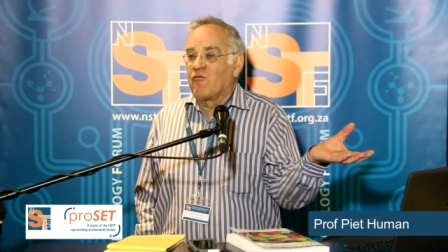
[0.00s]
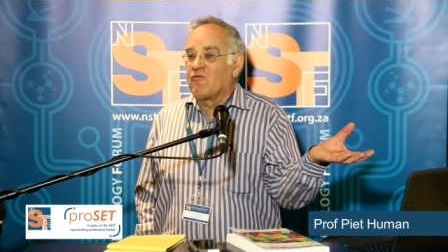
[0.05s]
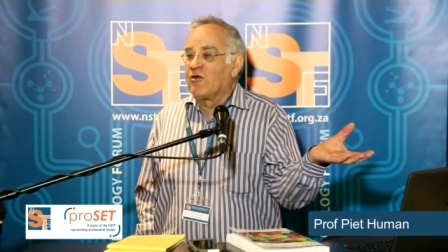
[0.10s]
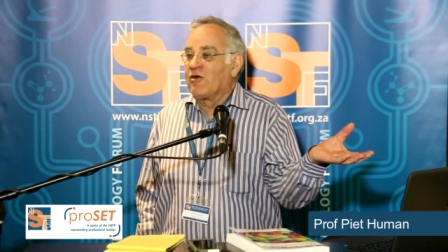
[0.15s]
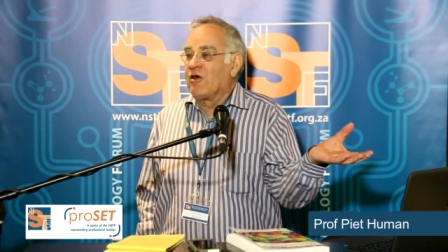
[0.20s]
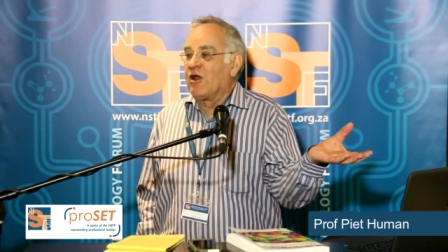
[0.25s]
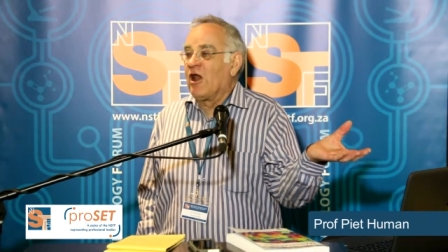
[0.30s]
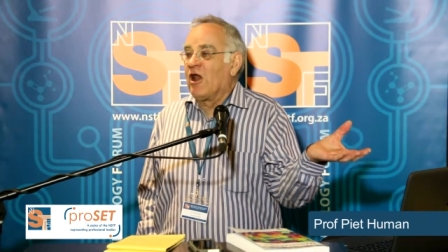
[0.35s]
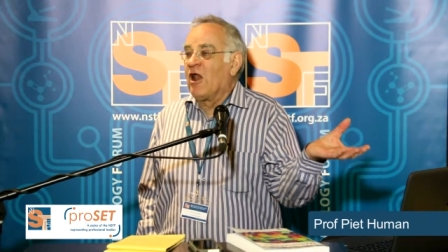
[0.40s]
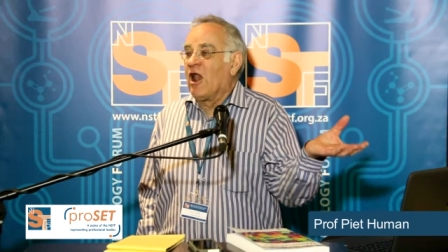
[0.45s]

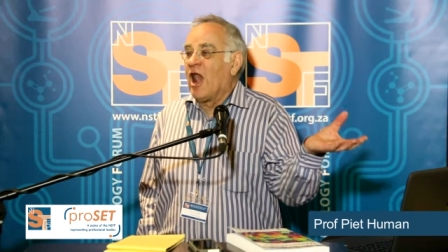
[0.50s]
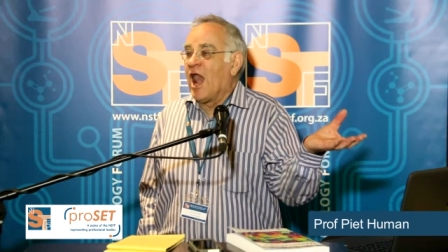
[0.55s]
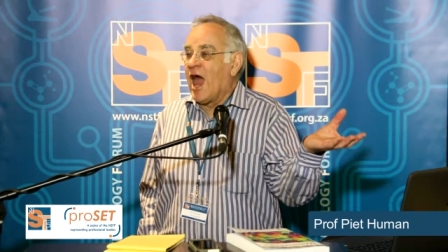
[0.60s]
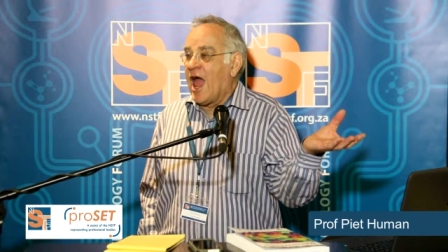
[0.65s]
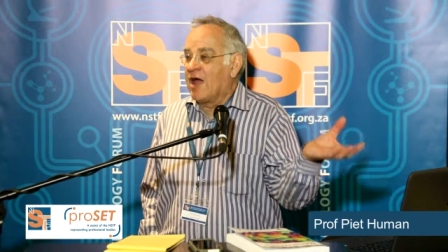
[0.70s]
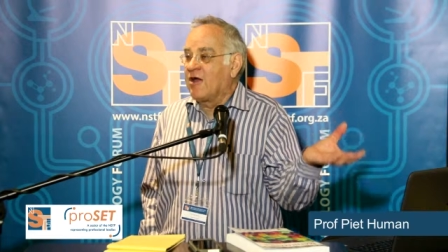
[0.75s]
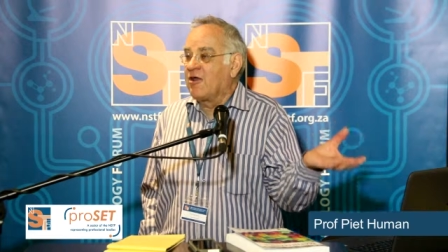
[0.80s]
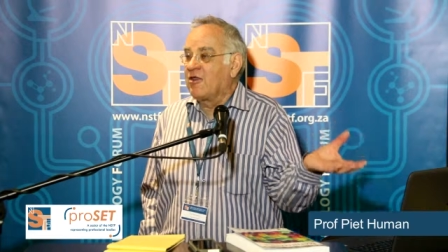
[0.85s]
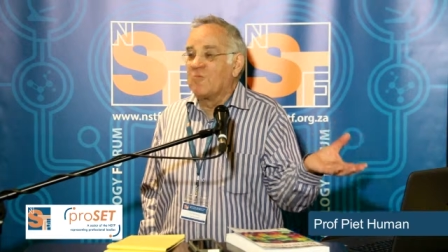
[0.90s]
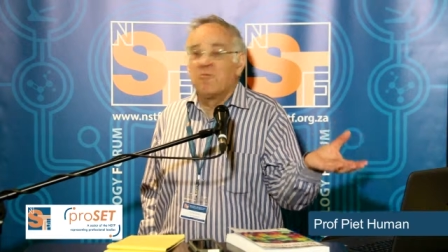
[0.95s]

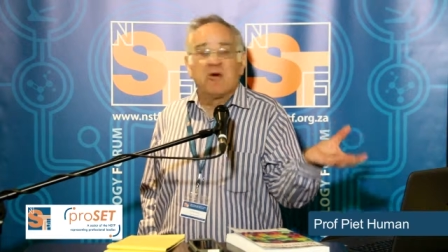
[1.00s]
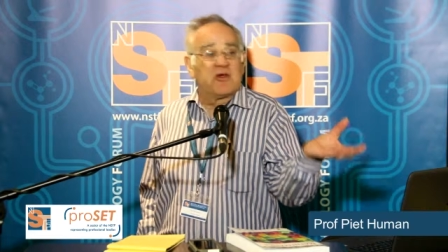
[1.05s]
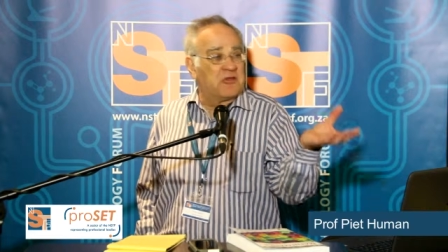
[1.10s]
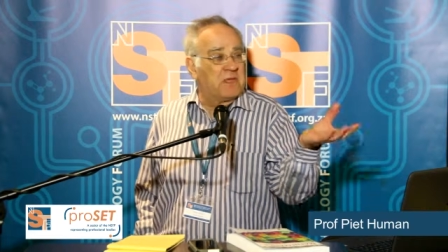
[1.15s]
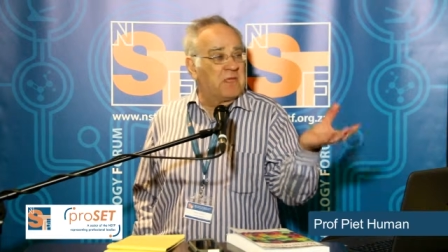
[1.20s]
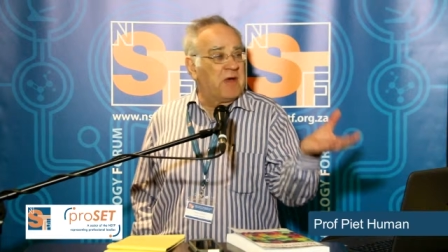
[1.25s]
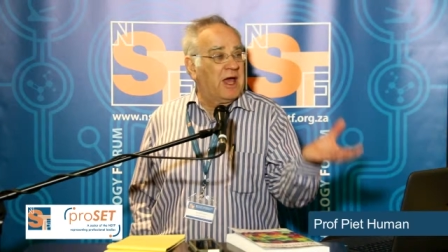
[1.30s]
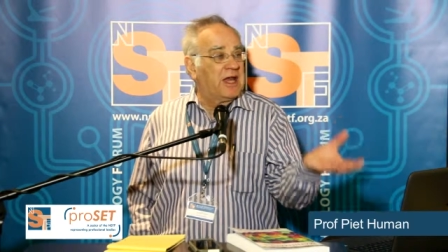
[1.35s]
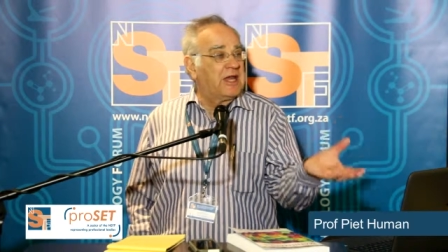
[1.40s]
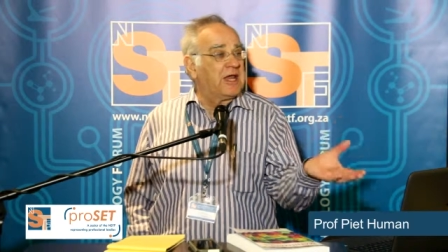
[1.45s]
the
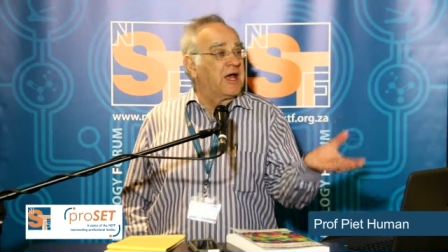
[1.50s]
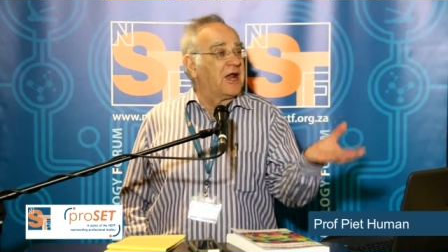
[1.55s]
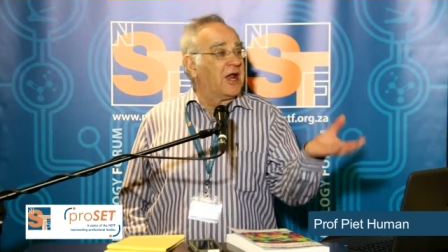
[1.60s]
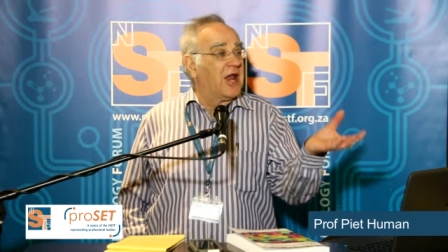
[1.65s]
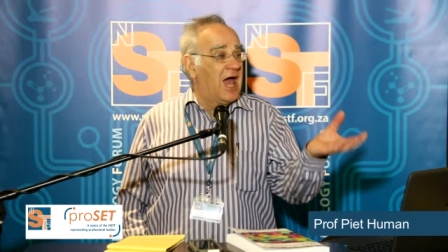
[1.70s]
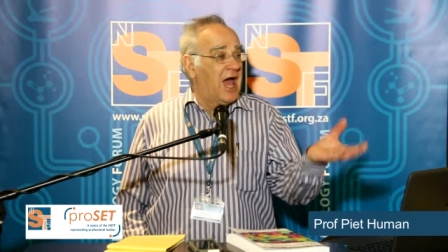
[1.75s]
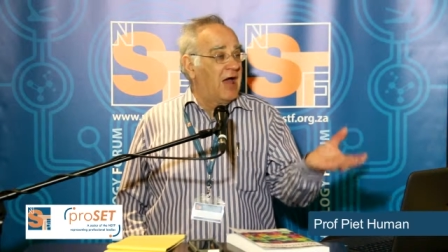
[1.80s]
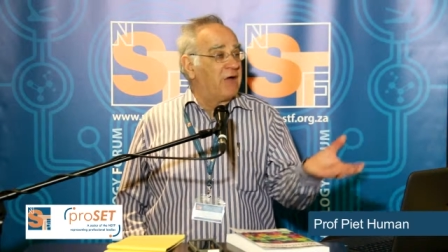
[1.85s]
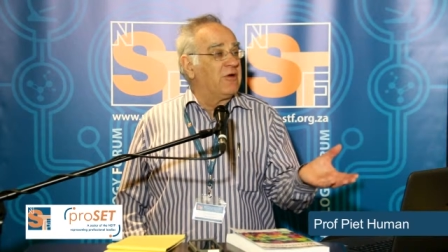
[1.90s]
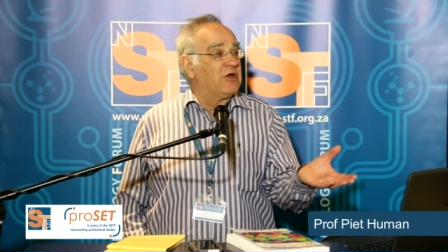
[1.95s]
mathematical
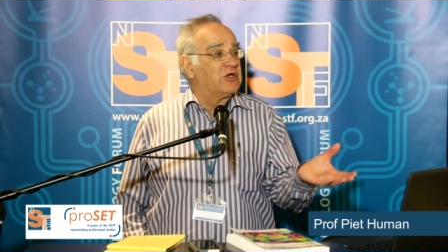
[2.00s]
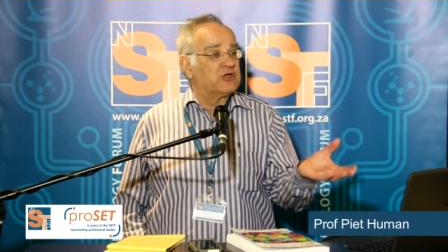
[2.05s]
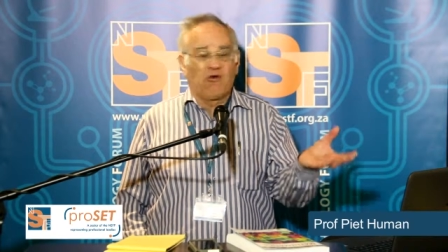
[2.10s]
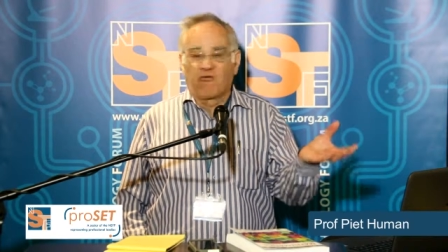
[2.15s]
language